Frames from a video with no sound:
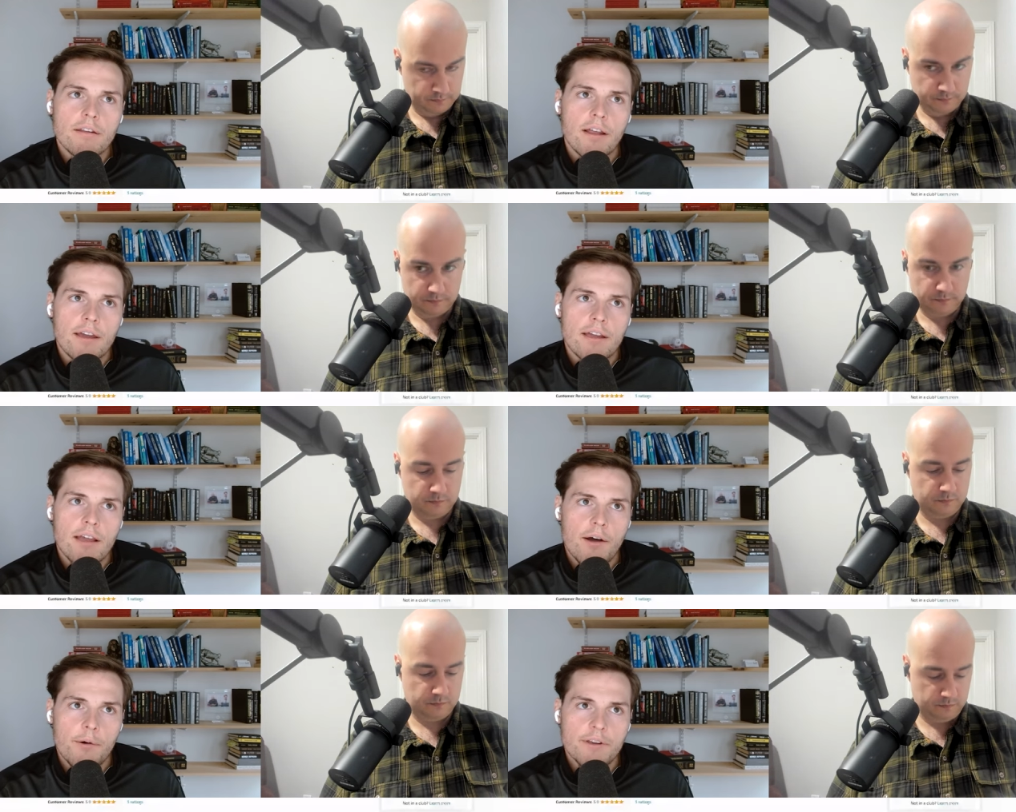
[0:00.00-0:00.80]
Speaker 1: Like
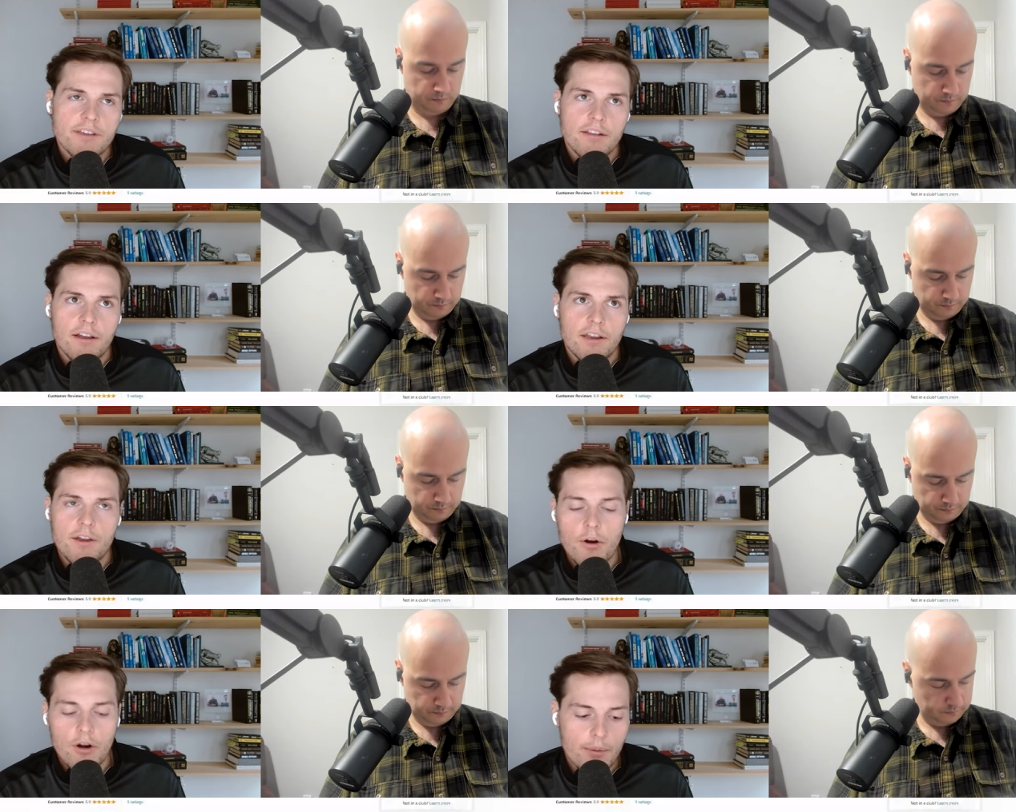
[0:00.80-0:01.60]
how he mm-hmm. said, like
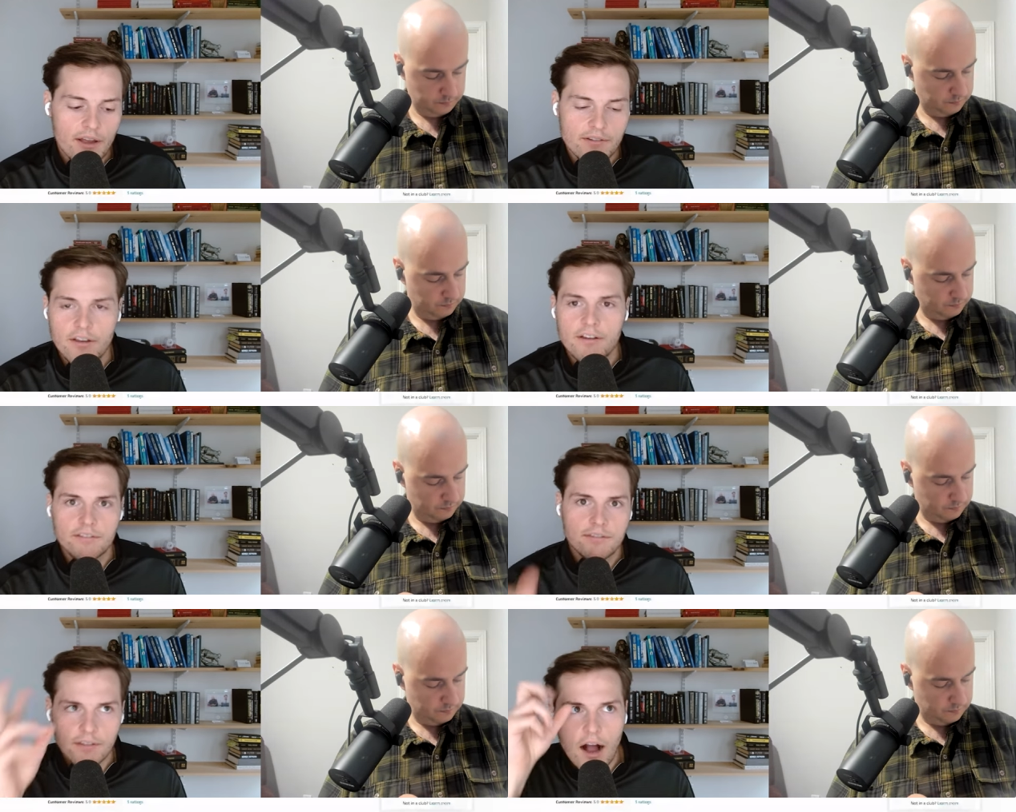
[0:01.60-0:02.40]
you're going up against like
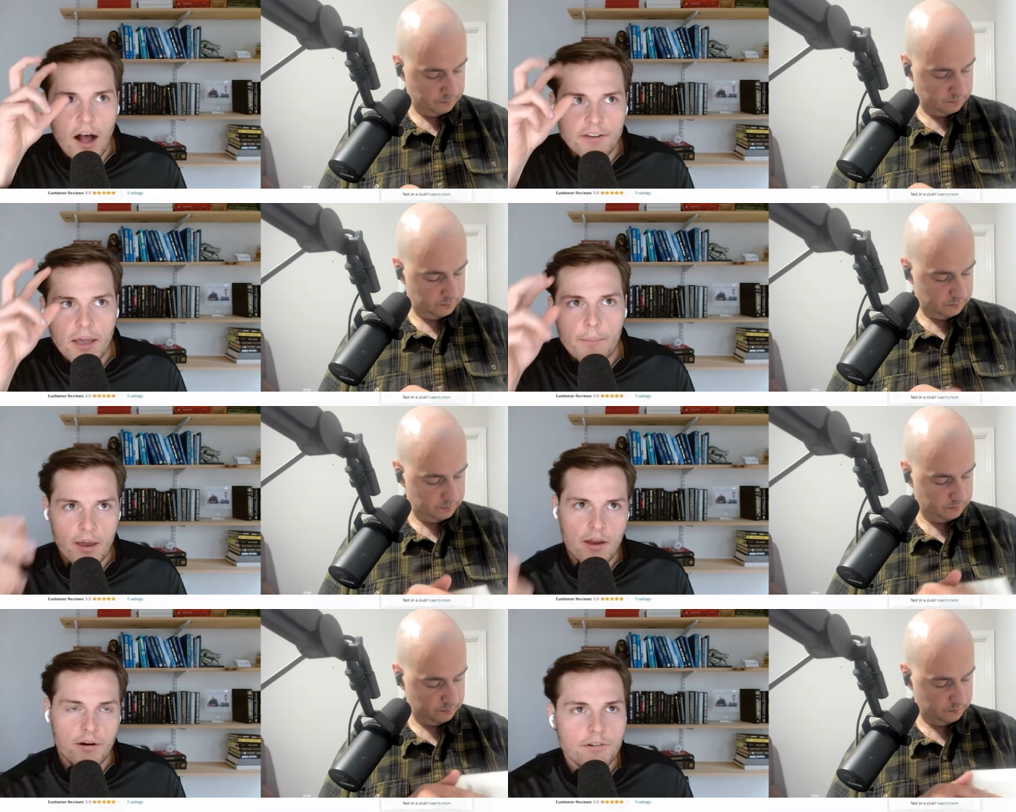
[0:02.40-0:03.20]
the goddamn
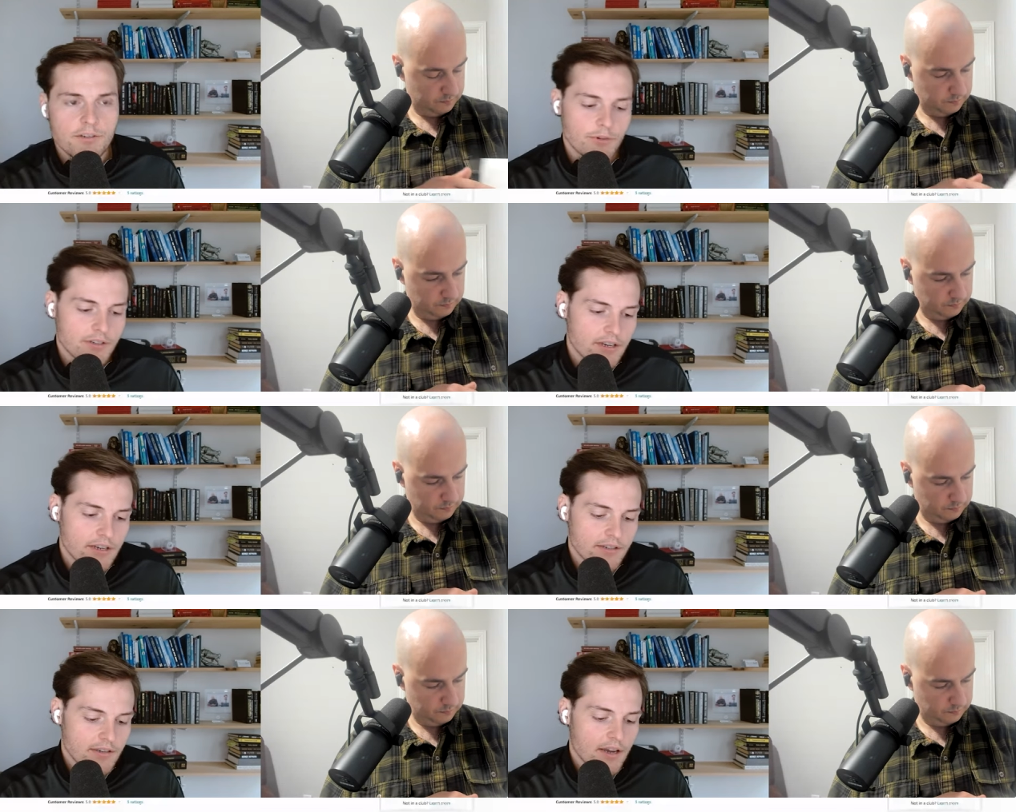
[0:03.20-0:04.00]
bankers was
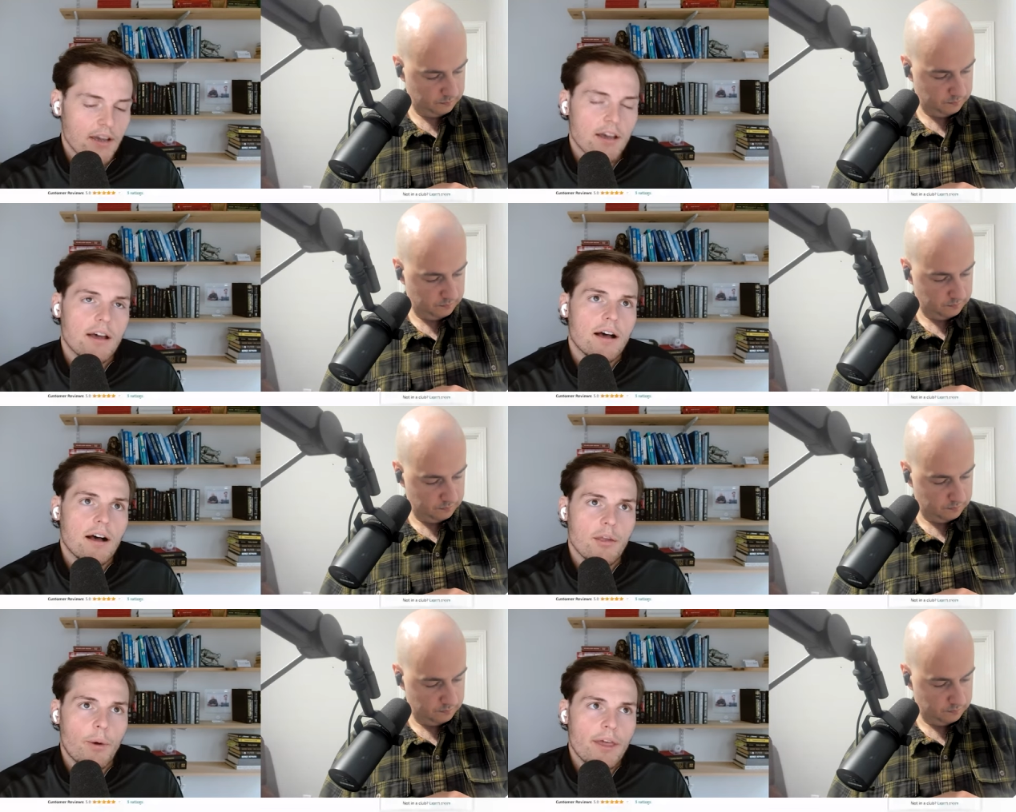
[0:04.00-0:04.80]
his
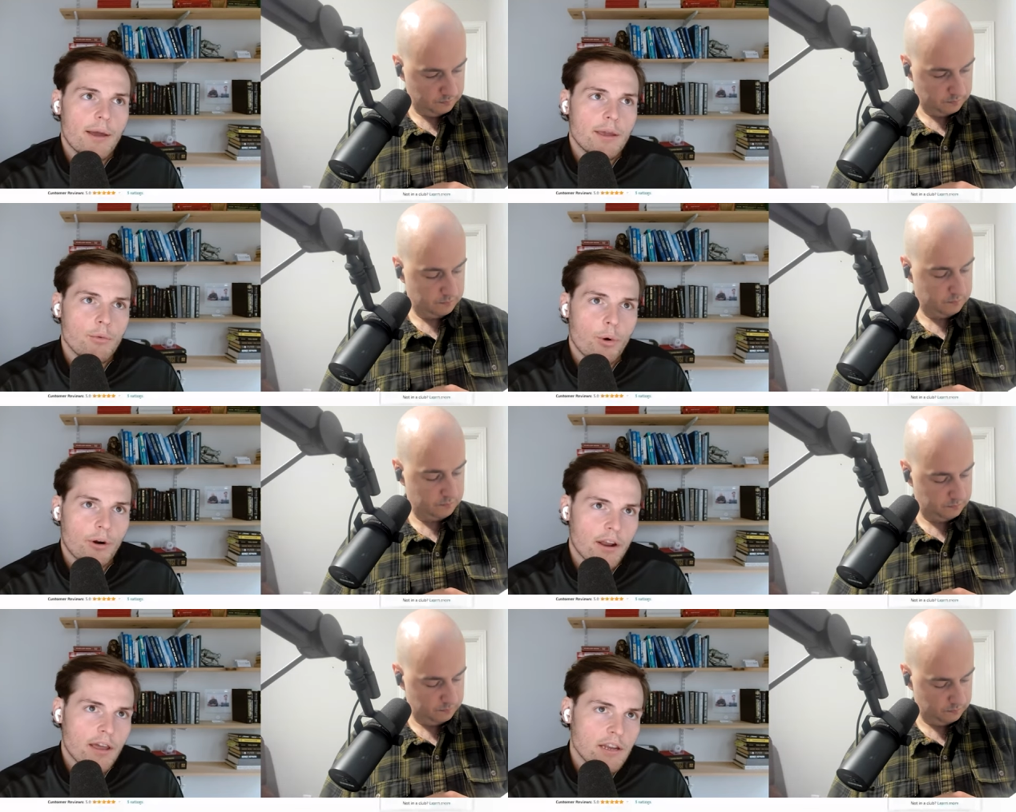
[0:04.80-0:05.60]
uh, the way that he
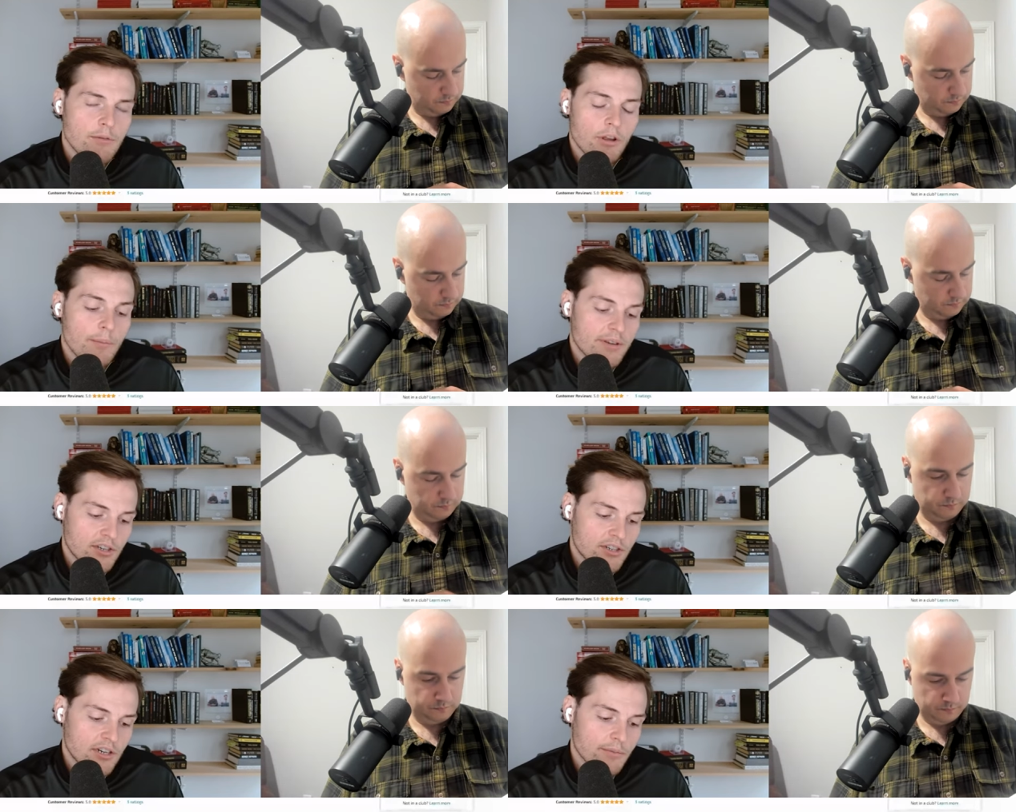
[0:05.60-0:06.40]
worded it, and he really
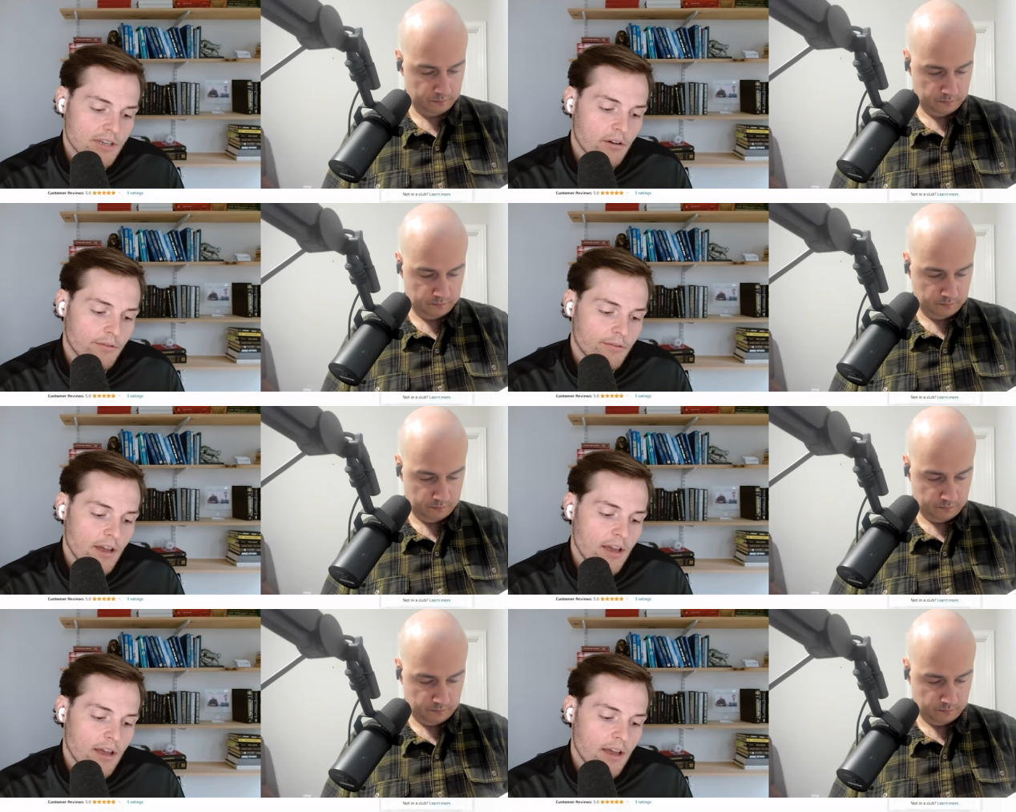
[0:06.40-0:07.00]
positioned himself